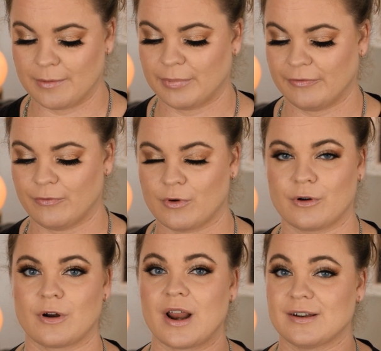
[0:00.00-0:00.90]

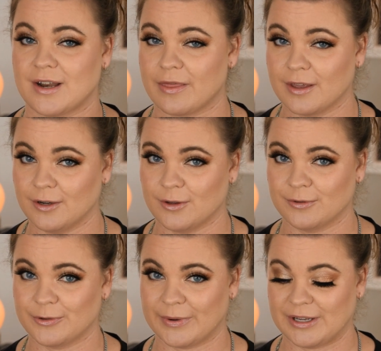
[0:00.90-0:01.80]
before Nothing New
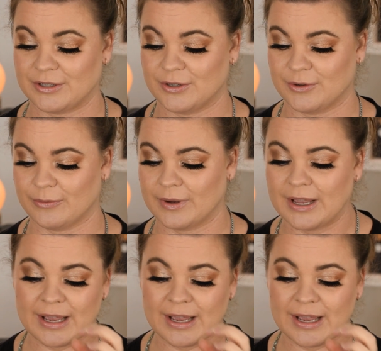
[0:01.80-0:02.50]
twenty-two